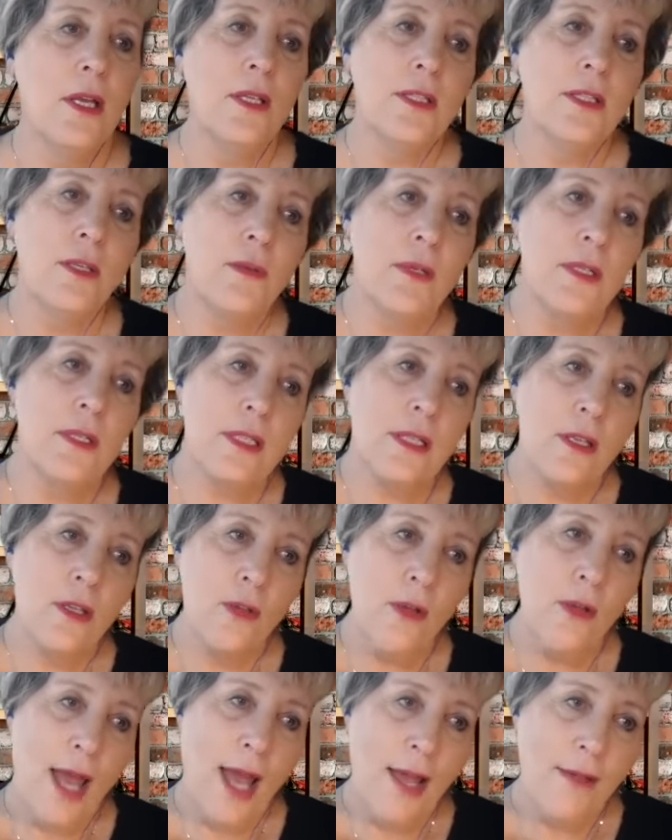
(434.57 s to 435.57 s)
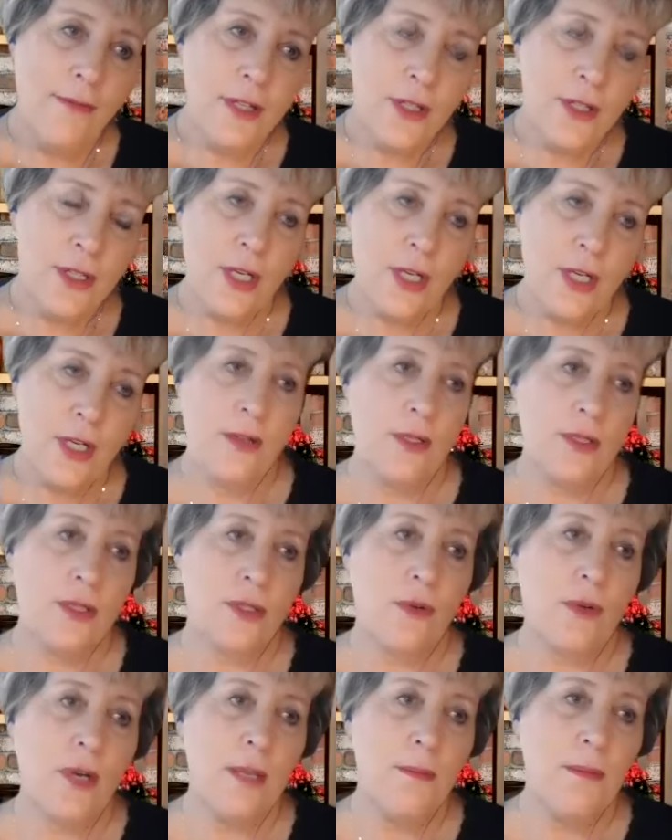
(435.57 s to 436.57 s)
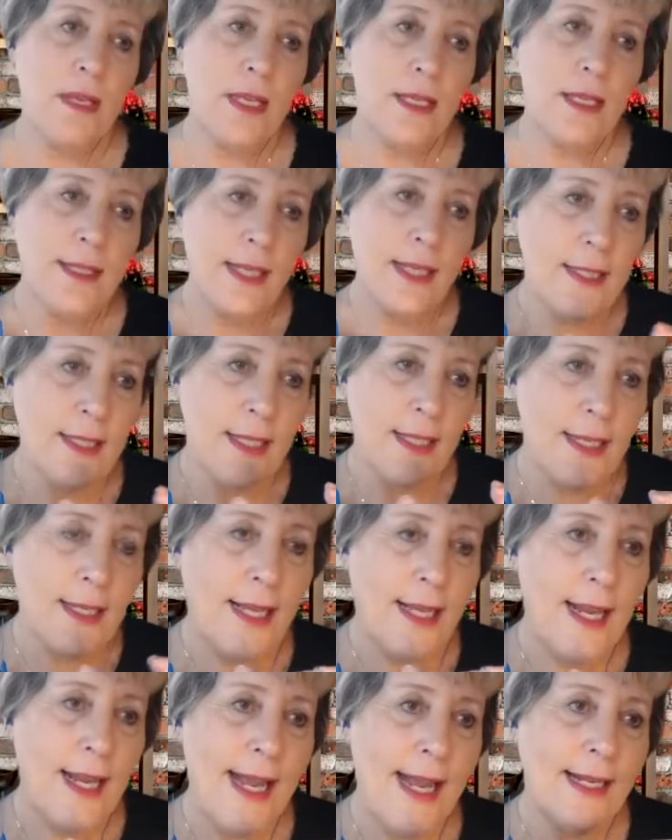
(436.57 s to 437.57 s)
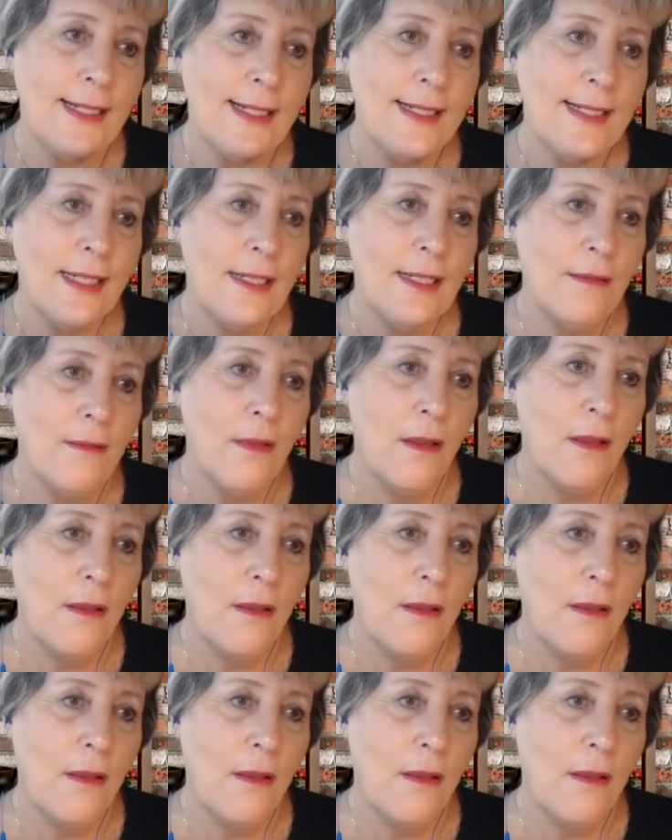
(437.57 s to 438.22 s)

So you have to share the story because that's connecting